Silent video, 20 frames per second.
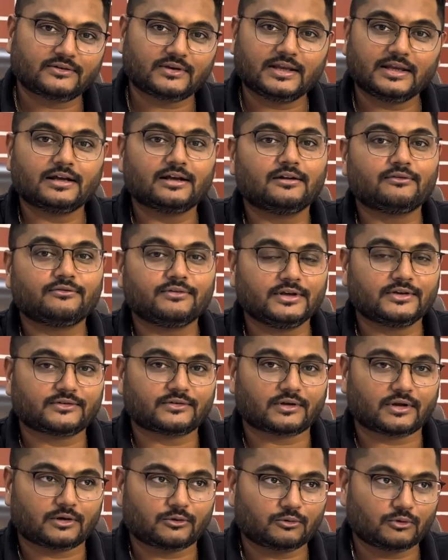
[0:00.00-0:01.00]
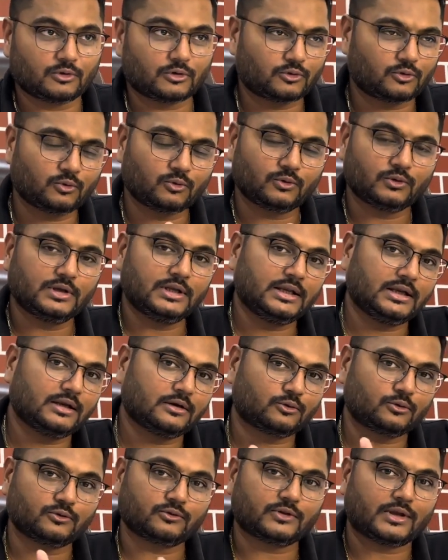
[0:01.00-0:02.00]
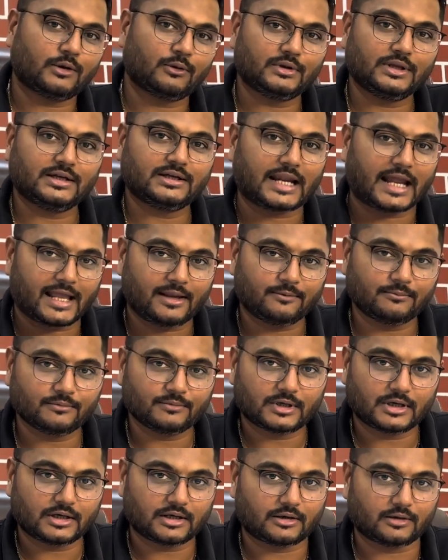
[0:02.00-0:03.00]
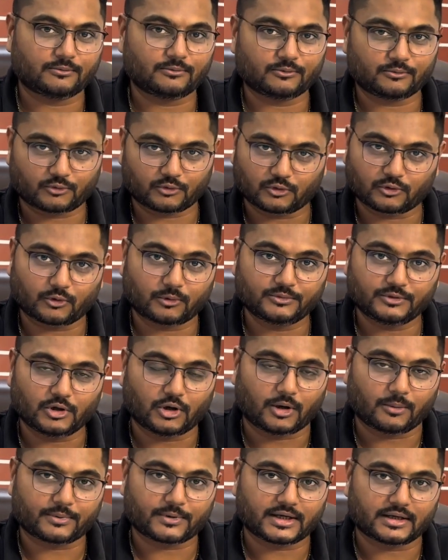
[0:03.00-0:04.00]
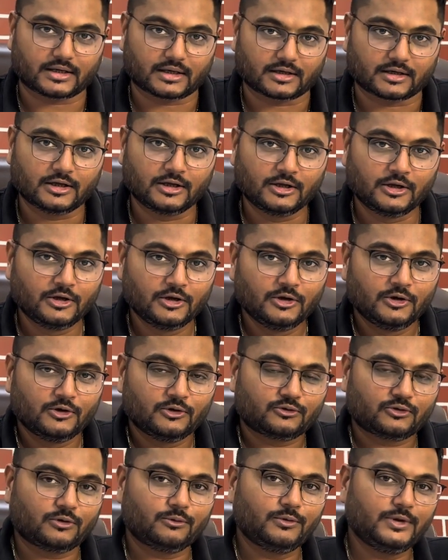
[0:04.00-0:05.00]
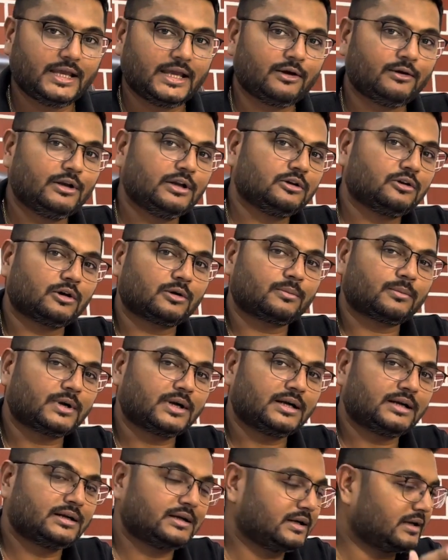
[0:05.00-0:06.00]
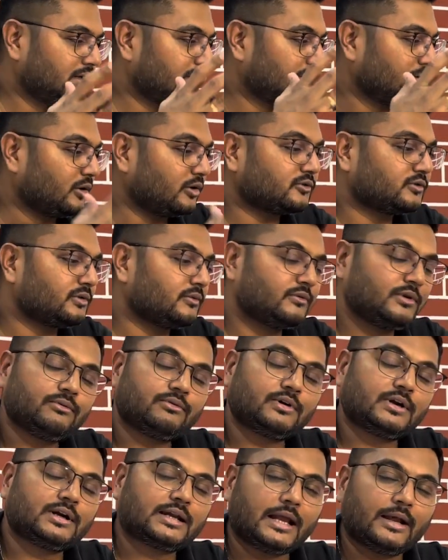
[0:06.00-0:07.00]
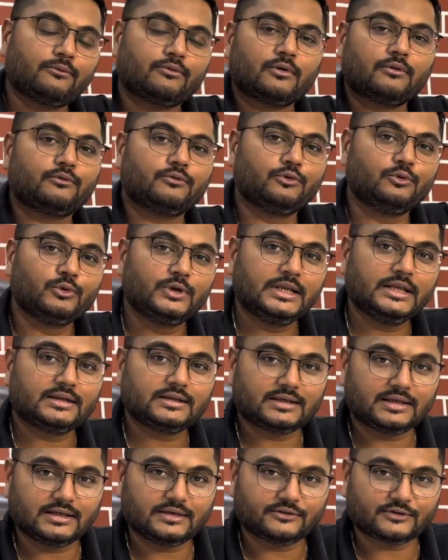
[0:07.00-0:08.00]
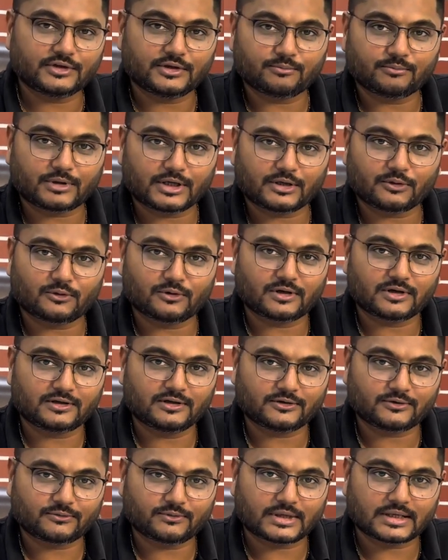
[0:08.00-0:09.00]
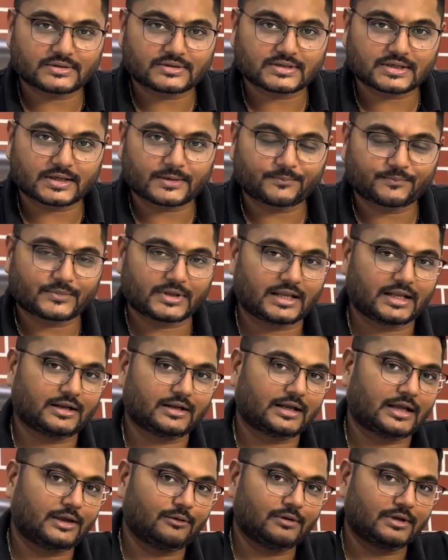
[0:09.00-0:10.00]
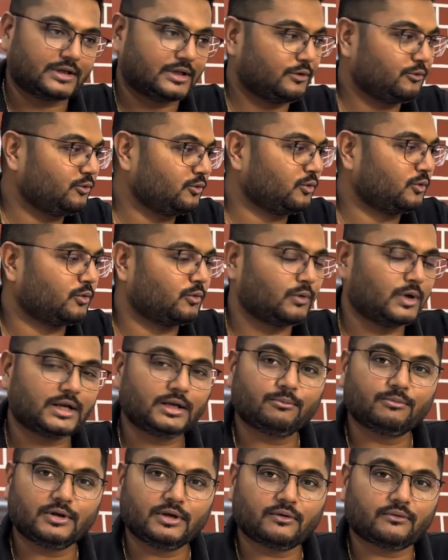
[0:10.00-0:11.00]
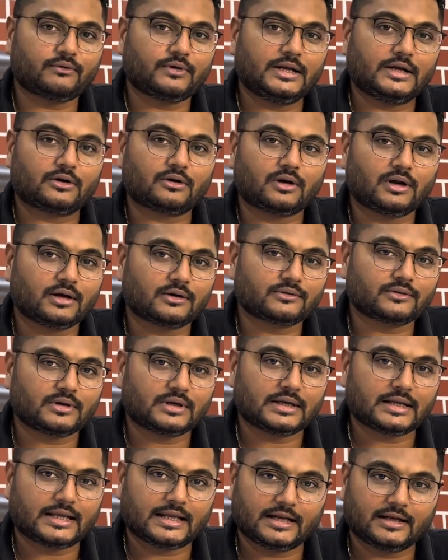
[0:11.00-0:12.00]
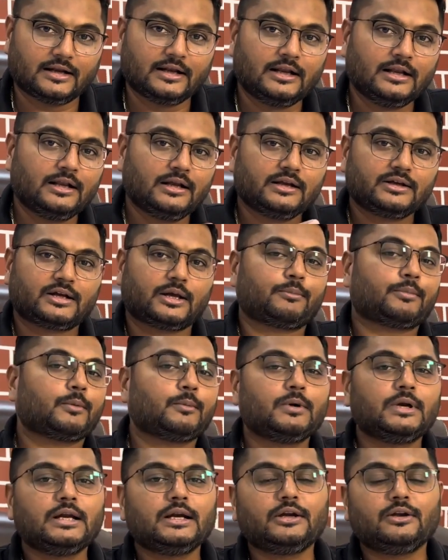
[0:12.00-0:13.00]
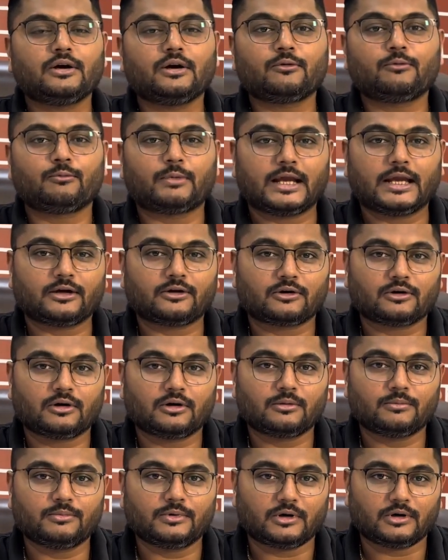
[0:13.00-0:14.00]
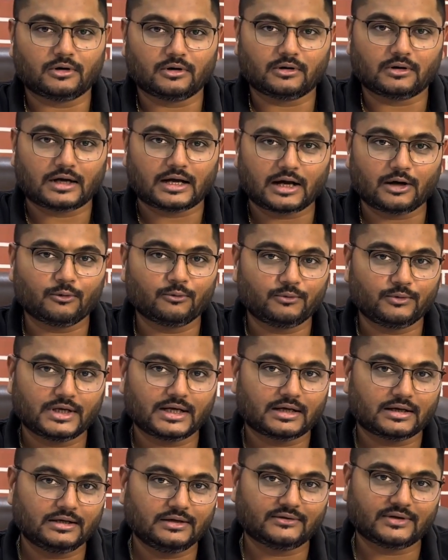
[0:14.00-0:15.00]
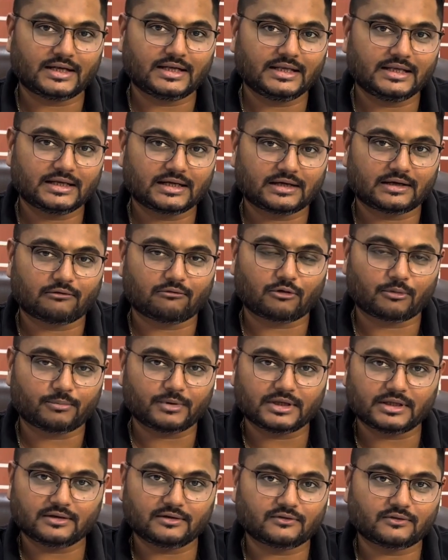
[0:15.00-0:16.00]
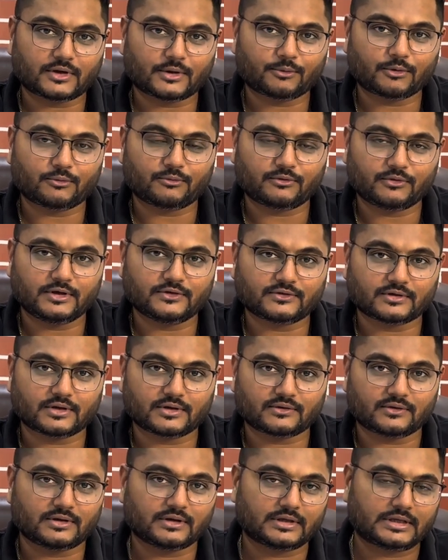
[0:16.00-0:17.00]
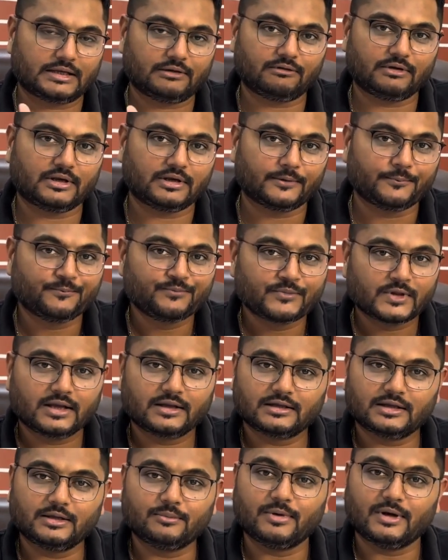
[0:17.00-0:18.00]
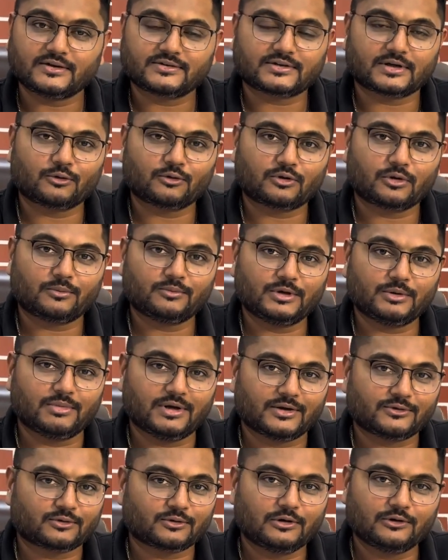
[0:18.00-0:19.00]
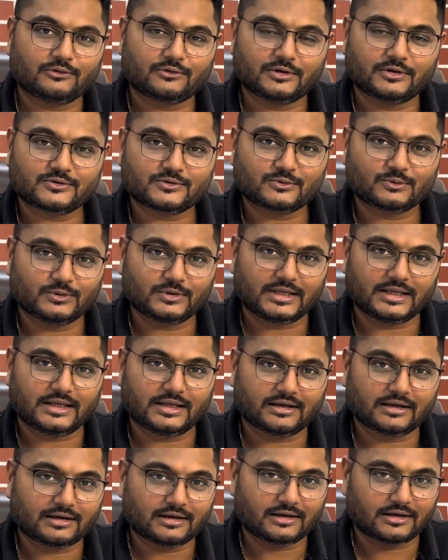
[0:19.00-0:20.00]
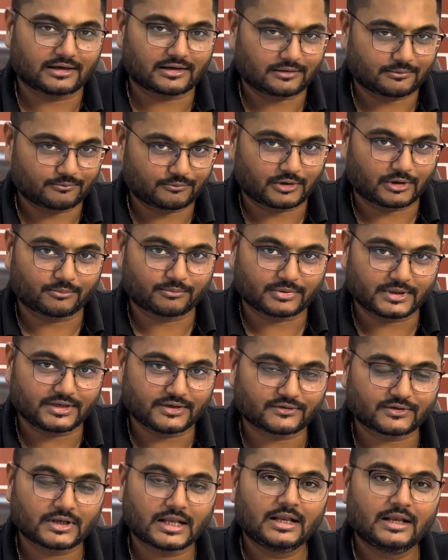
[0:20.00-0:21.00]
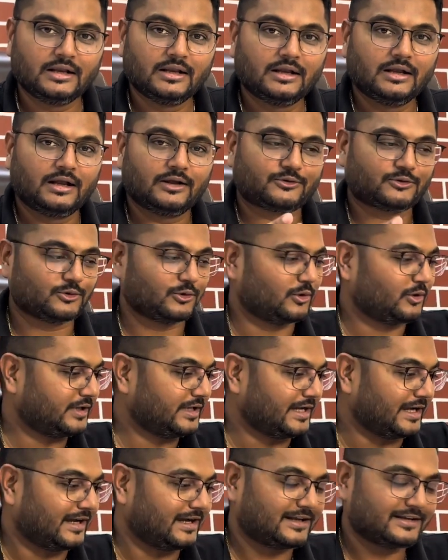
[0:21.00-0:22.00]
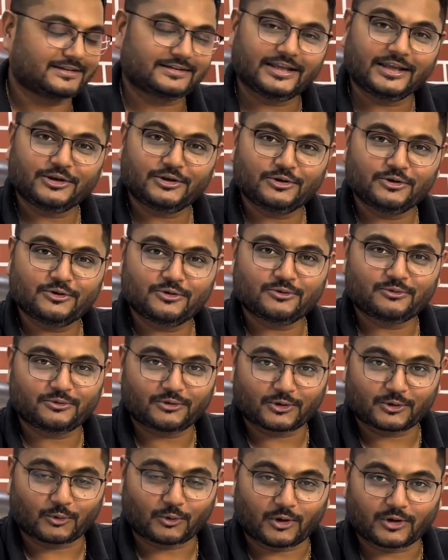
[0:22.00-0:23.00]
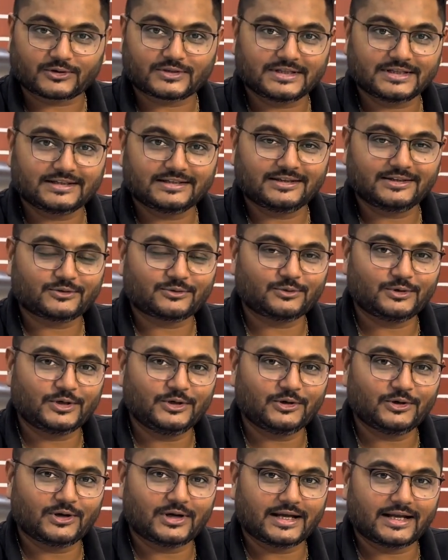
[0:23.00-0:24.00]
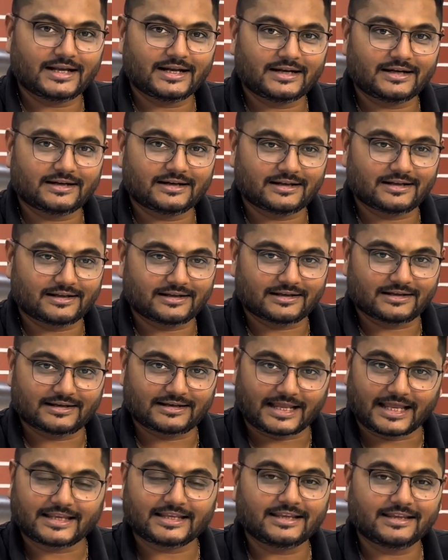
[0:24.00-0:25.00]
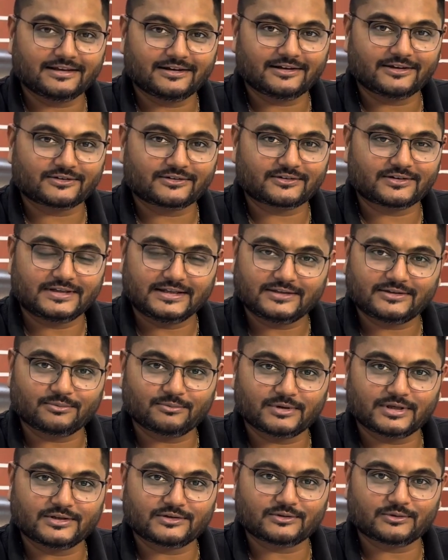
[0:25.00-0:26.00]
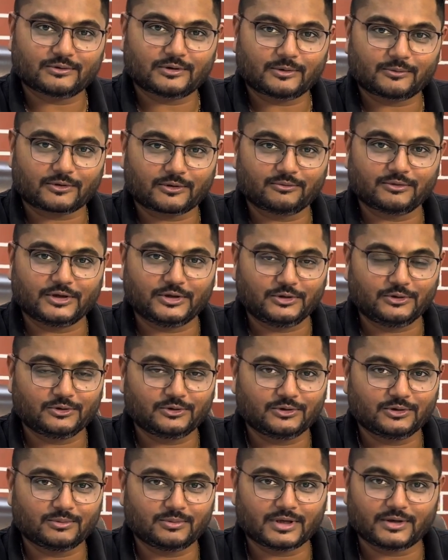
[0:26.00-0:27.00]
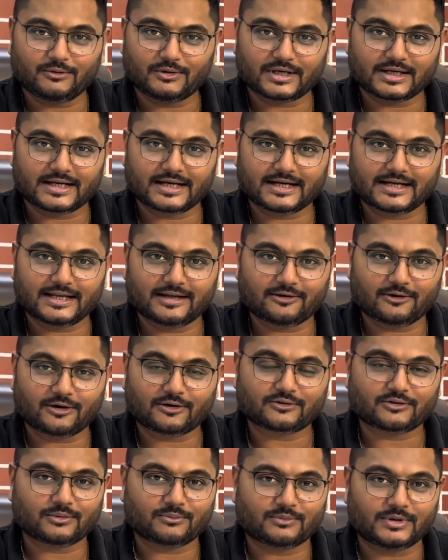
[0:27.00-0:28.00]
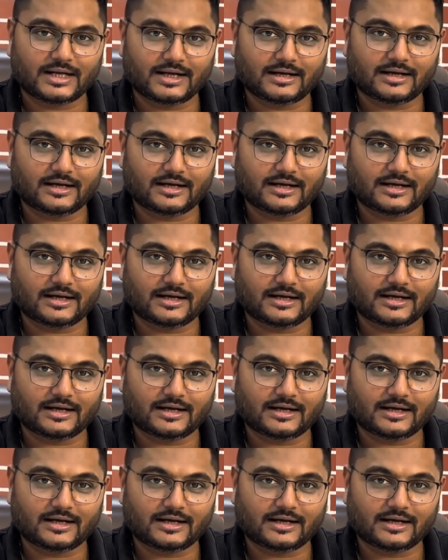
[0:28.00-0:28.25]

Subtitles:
single fixer to save the time of the operator. So we have incorporated lots of different type of unique things in particular this fixture, and I will give you very brief introduction and capability of microbe, or how we are designing and developing this type of fixtures and giving the best out of the best solutions to the companies. So yeah, thank you for watching this video and liking us this much from the YouTube, and we are getting lots of